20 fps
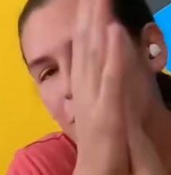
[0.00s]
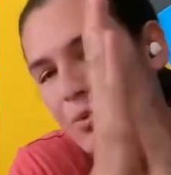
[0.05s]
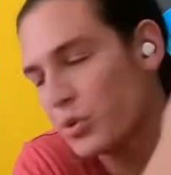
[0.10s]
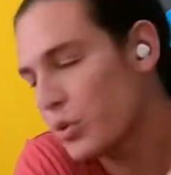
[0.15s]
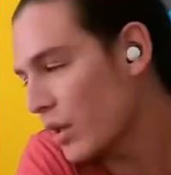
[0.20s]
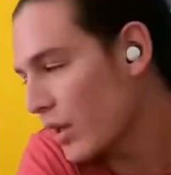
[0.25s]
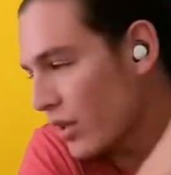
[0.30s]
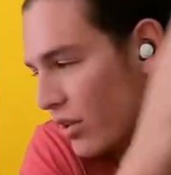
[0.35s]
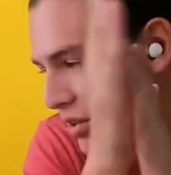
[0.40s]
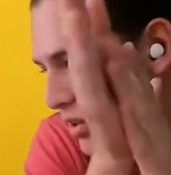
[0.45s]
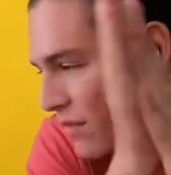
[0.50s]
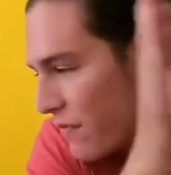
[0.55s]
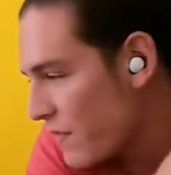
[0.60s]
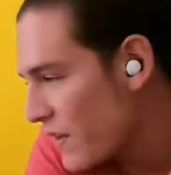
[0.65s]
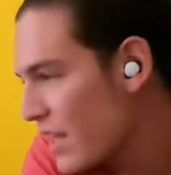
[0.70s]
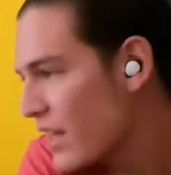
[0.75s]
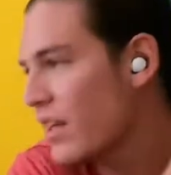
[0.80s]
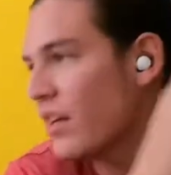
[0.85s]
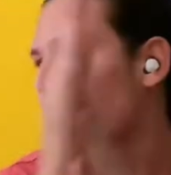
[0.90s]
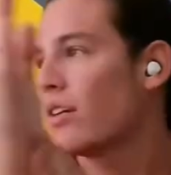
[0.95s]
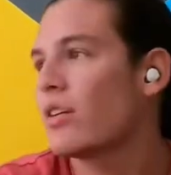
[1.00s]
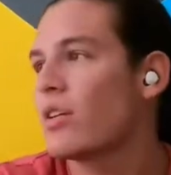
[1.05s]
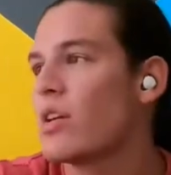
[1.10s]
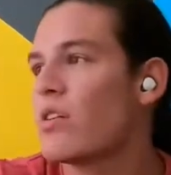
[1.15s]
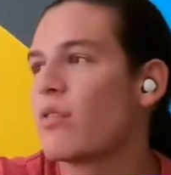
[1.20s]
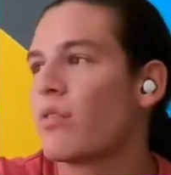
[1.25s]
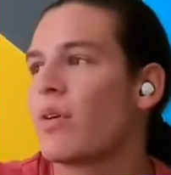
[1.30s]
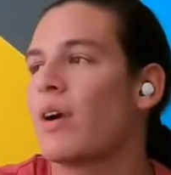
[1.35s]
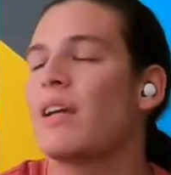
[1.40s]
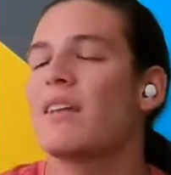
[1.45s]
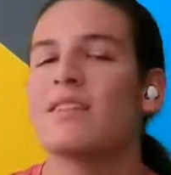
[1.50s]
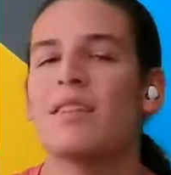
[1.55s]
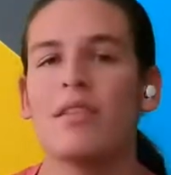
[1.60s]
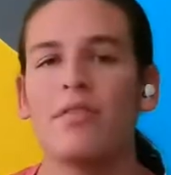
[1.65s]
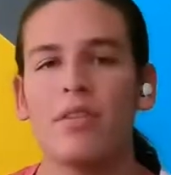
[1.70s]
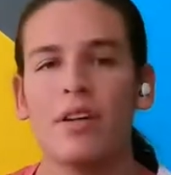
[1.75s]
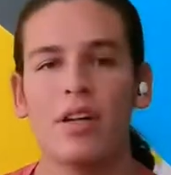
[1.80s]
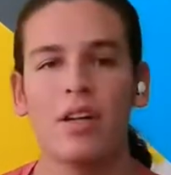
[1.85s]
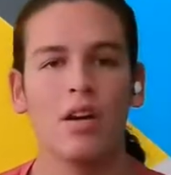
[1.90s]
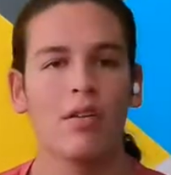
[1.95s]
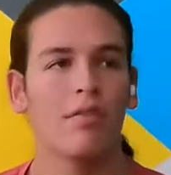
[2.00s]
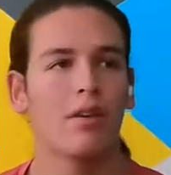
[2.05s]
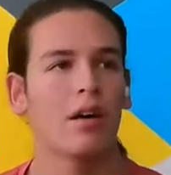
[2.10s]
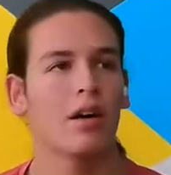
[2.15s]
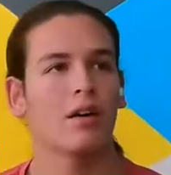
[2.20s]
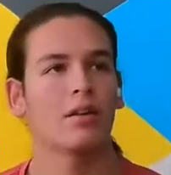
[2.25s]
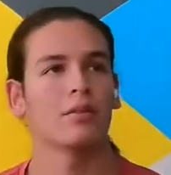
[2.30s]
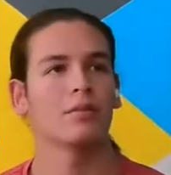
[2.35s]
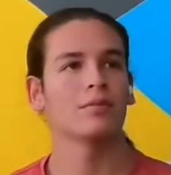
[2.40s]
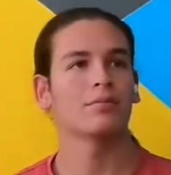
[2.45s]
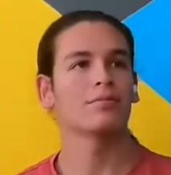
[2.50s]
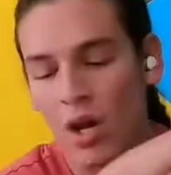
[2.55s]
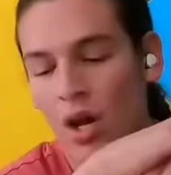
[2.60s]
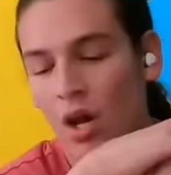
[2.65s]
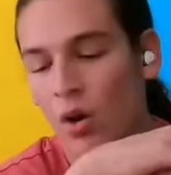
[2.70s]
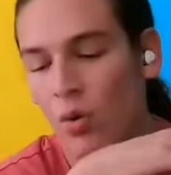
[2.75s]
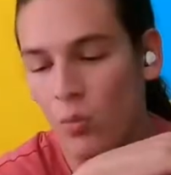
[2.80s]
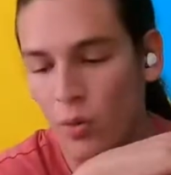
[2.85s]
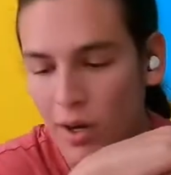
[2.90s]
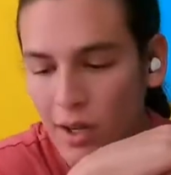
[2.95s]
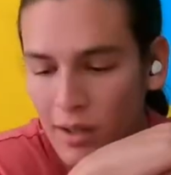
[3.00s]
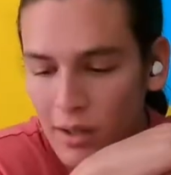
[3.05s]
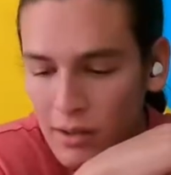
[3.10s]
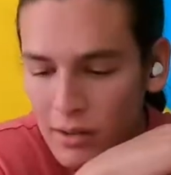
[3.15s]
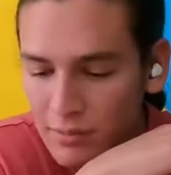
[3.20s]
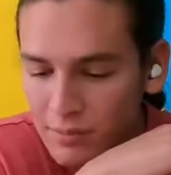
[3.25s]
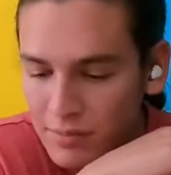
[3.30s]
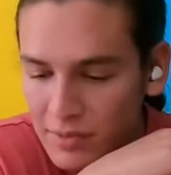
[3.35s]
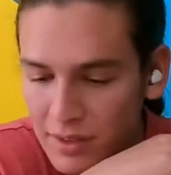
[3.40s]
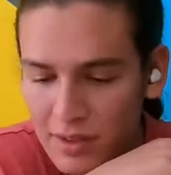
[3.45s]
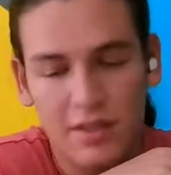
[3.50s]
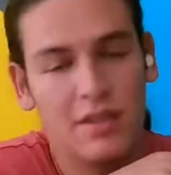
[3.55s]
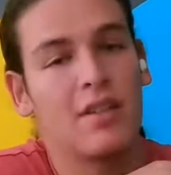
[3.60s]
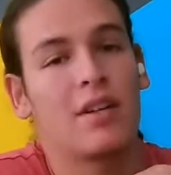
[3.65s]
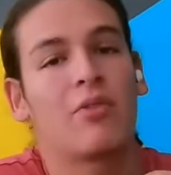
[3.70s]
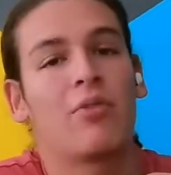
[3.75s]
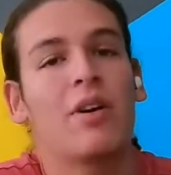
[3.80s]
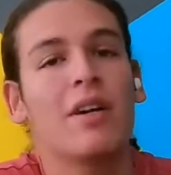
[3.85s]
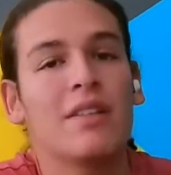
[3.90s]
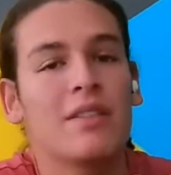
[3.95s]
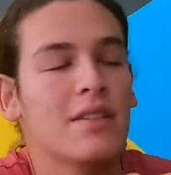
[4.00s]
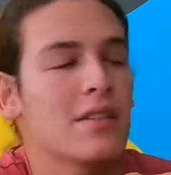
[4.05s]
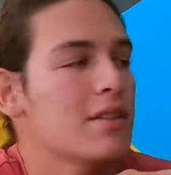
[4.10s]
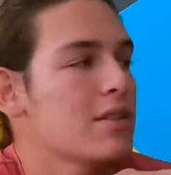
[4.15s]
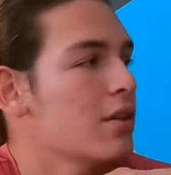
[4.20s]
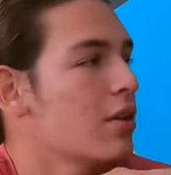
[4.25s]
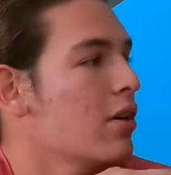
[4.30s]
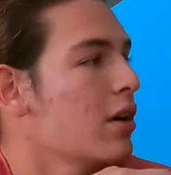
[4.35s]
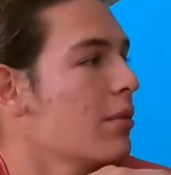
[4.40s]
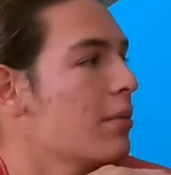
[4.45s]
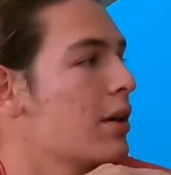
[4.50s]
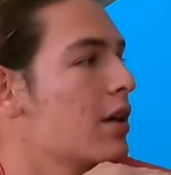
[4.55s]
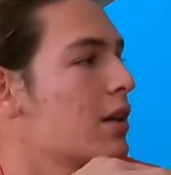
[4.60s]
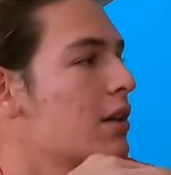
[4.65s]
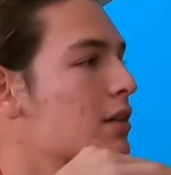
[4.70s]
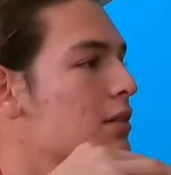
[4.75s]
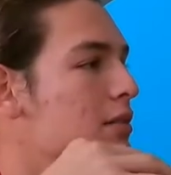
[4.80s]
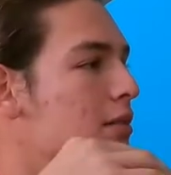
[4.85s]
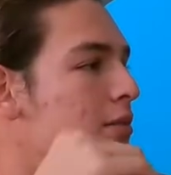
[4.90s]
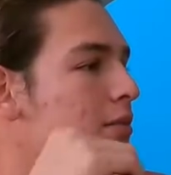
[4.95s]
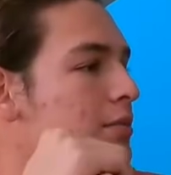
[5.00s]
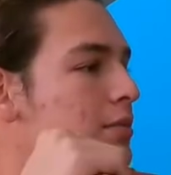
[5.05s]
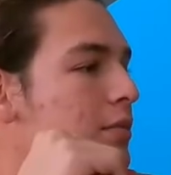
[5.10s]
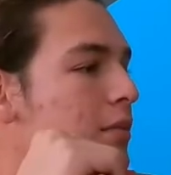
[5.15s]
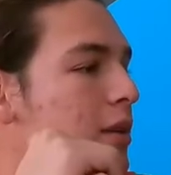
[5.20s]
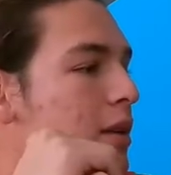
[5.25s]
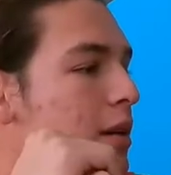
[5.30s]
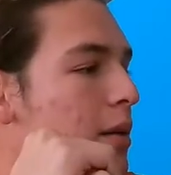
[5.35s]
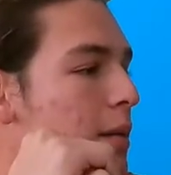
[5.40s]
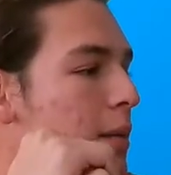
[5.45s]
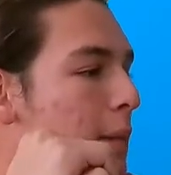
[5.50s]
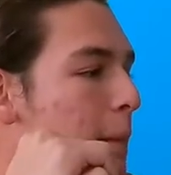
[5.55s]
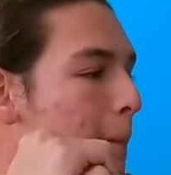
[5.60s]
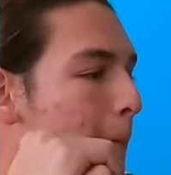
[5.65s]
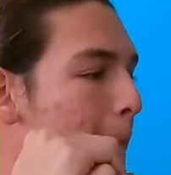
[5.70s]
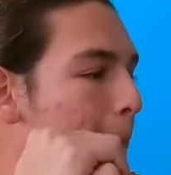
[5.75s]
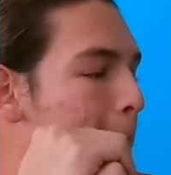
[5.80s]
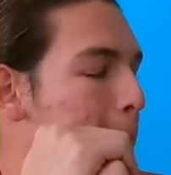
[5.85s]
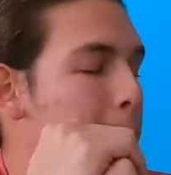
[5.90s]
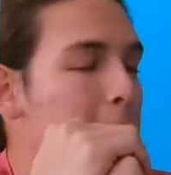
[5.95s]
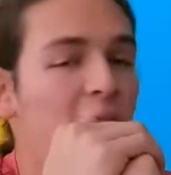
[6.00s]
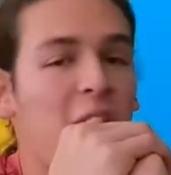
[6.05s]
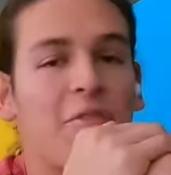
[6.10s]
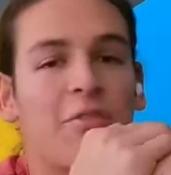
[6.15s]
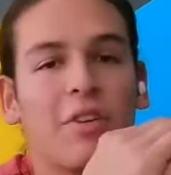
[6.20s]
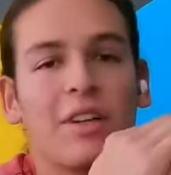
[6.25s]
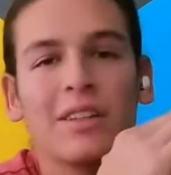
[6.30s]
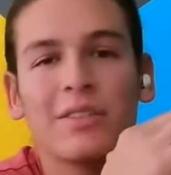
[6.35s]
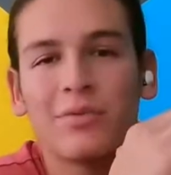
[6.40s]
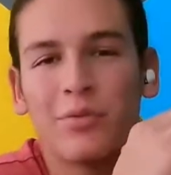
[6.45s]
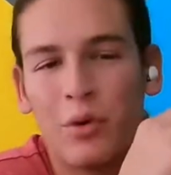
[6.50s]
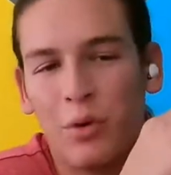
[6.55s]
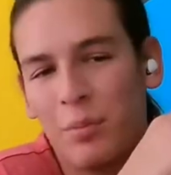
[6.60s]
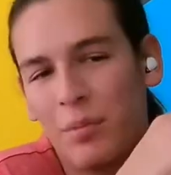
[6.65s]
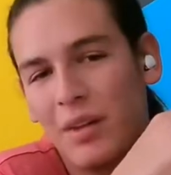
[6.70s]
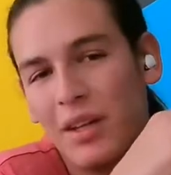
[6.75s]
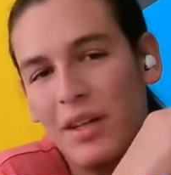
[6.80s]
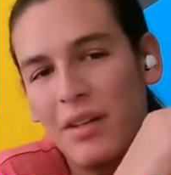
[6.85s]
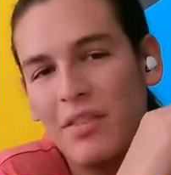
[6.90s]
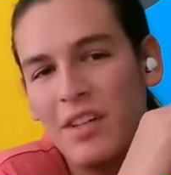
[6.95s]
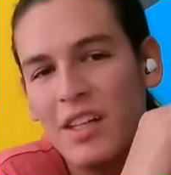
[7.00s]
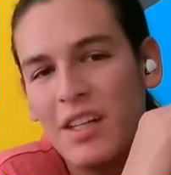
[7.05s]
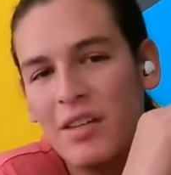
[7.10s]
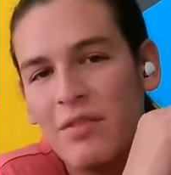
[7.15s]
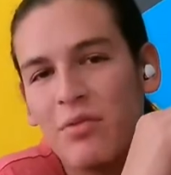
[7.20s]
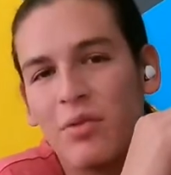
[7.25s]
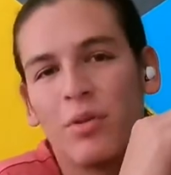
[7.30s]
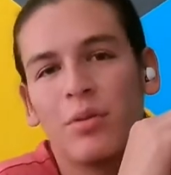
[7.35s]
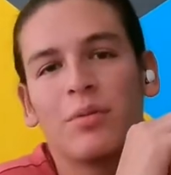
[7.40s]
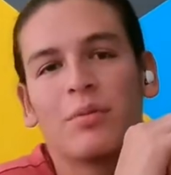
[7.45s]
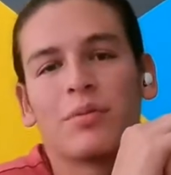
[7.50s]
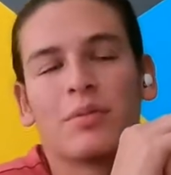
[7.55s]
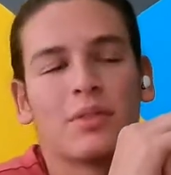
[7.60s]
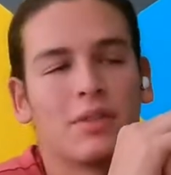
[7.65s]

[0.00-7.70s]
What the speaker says: to another video, another crazy video about, well, this is a crazy story about my friend from Divo.